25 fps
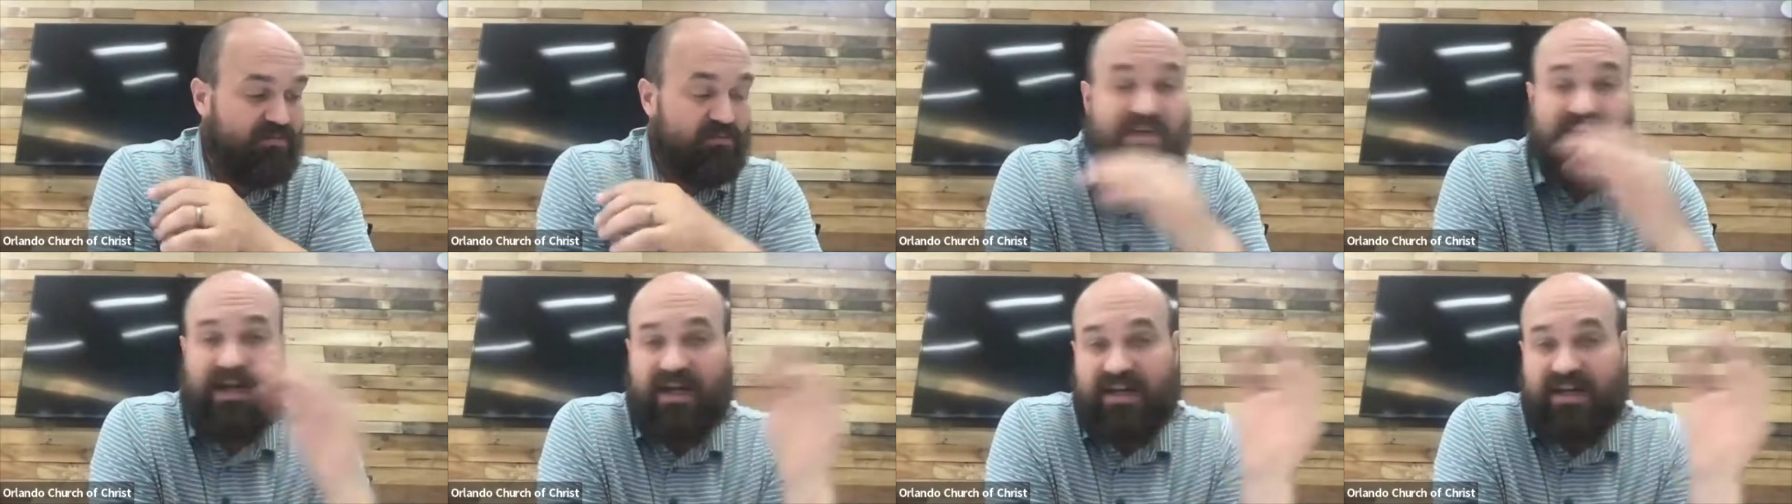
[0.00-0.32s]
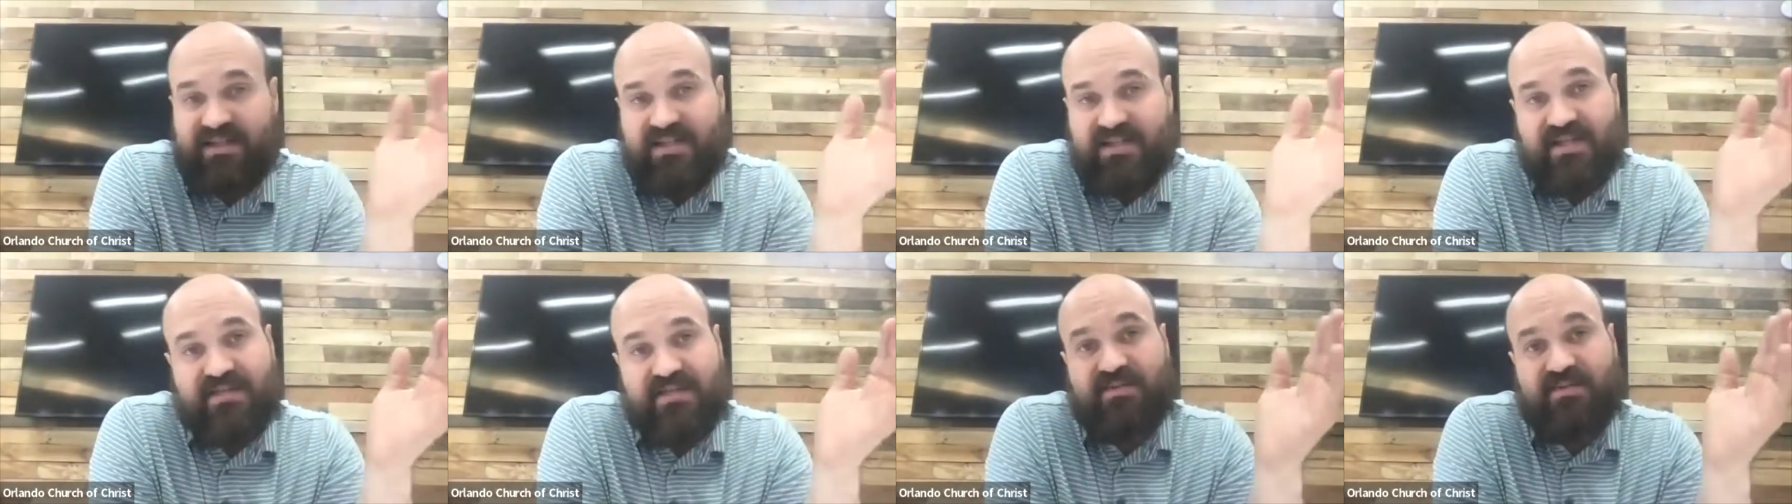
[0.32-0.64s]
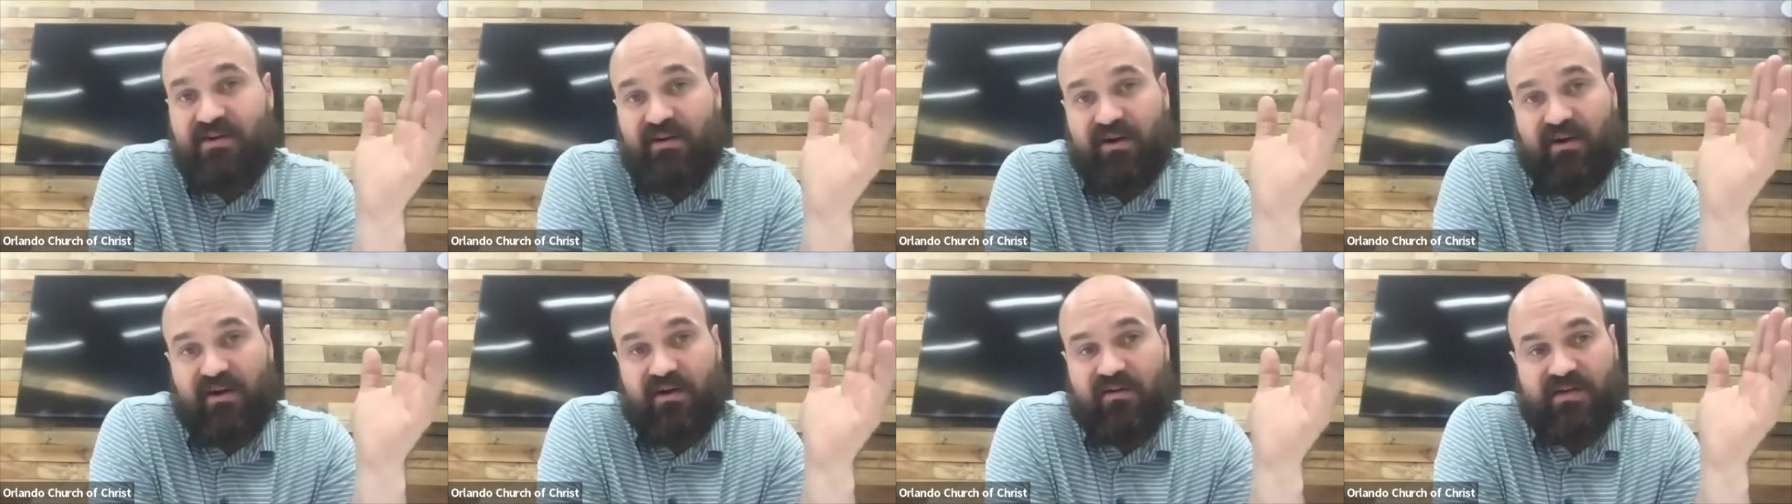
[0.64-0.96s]
we got to keep
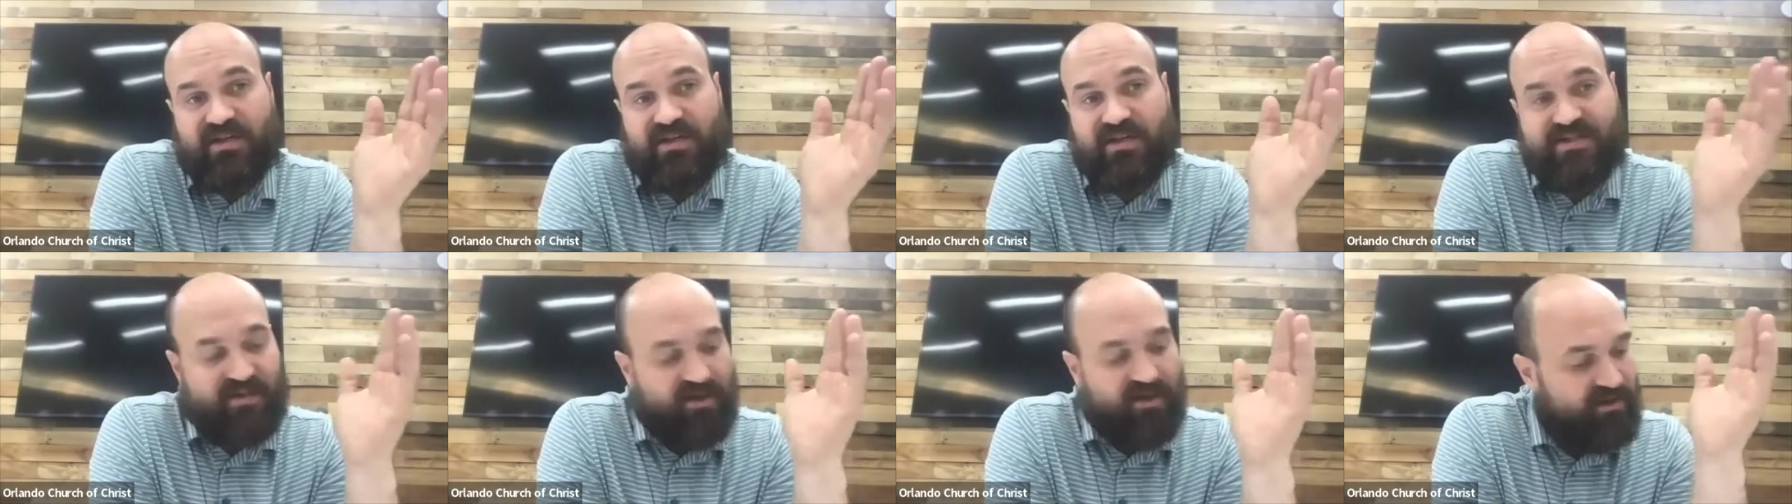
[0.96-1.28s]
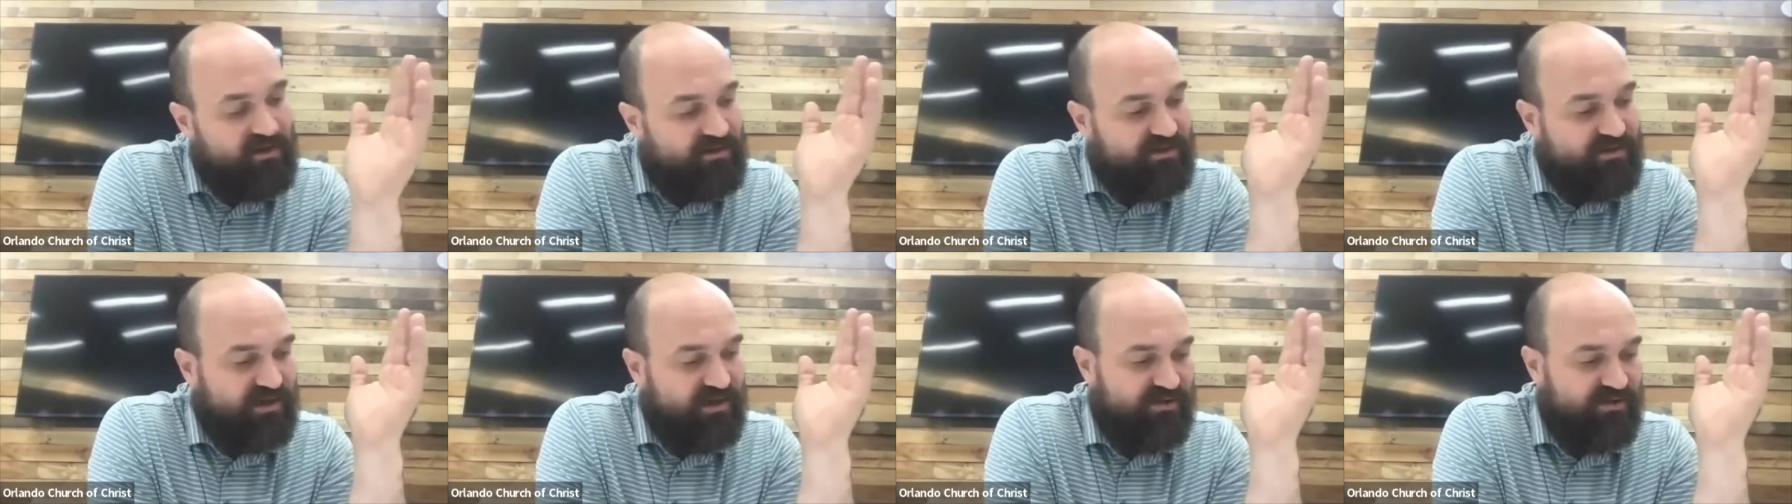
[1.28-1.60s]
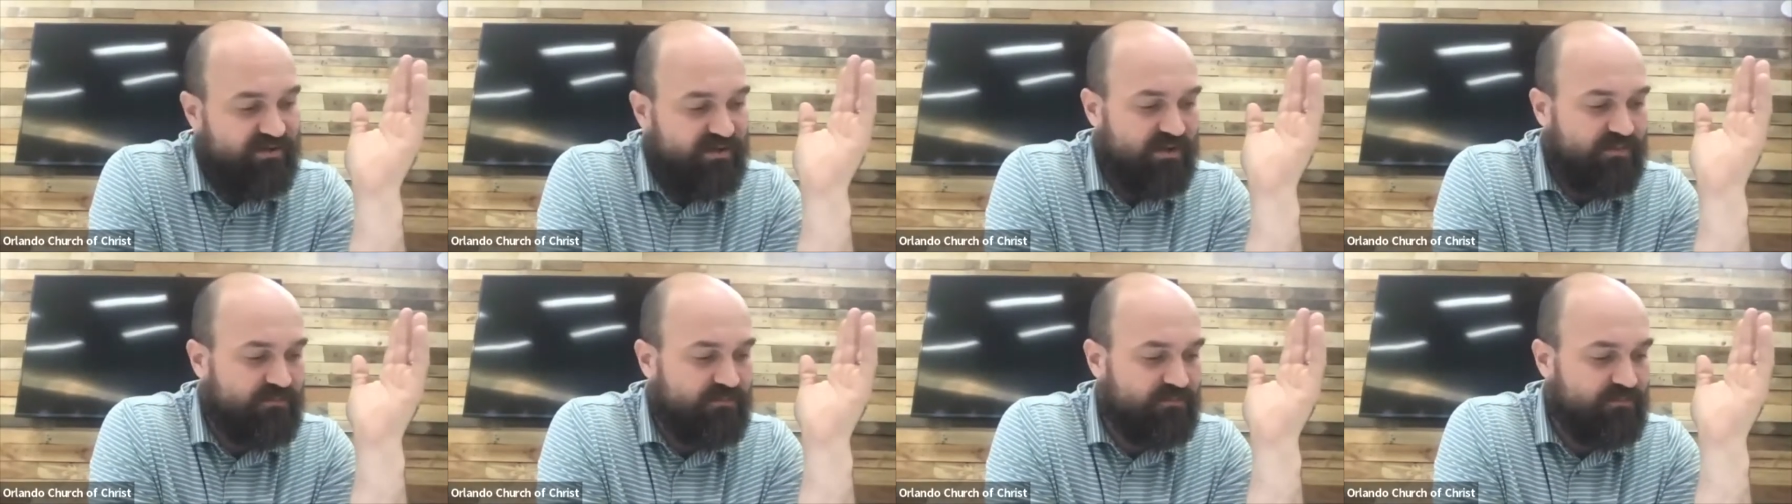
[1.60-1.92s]
it all. It's all or
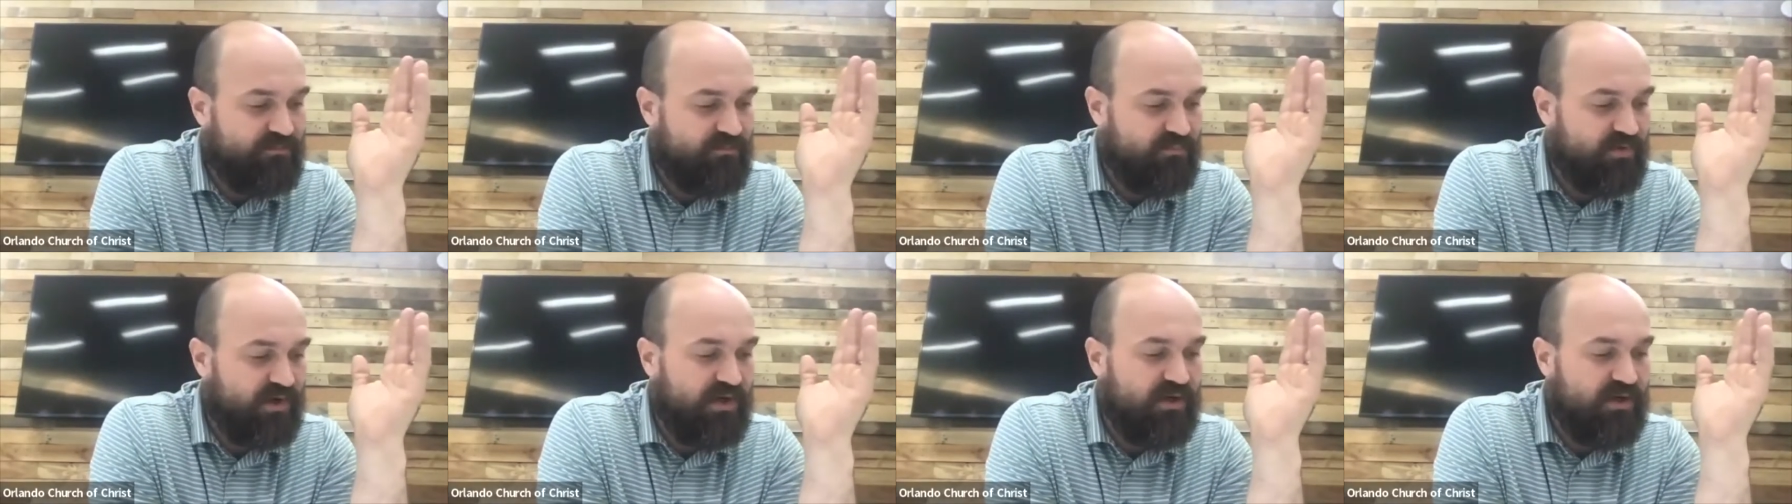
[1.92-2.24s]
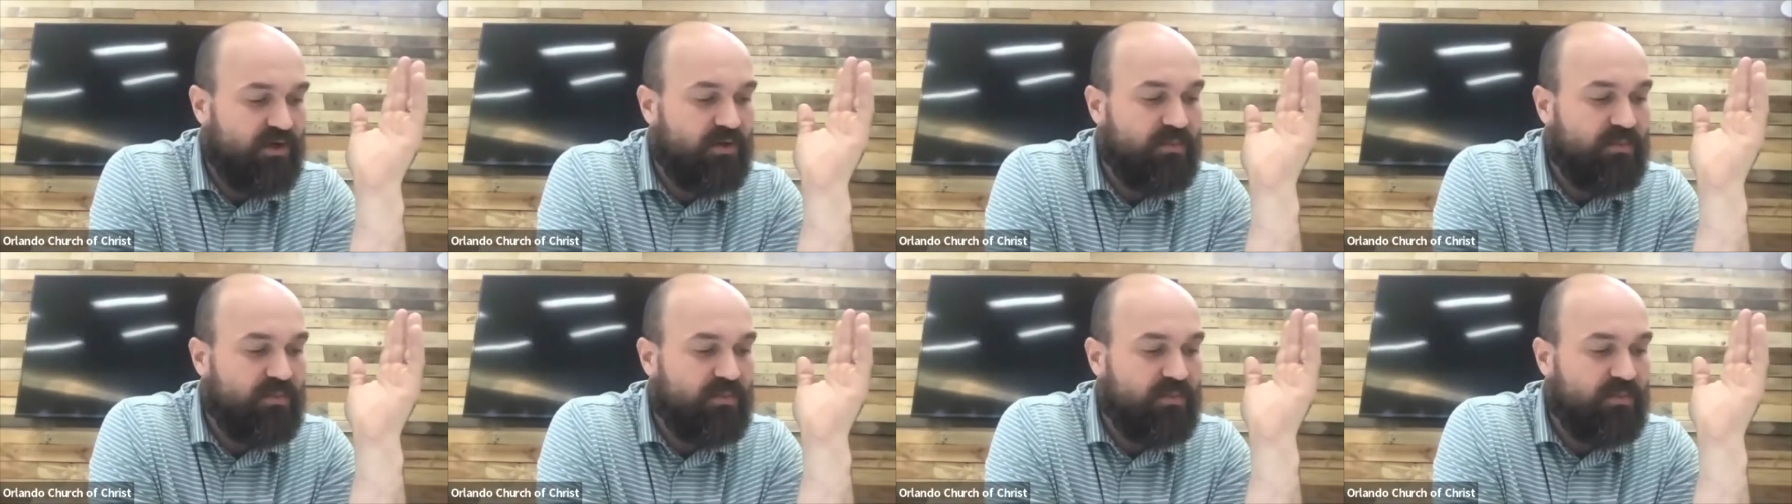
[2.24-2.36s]
nothing, right?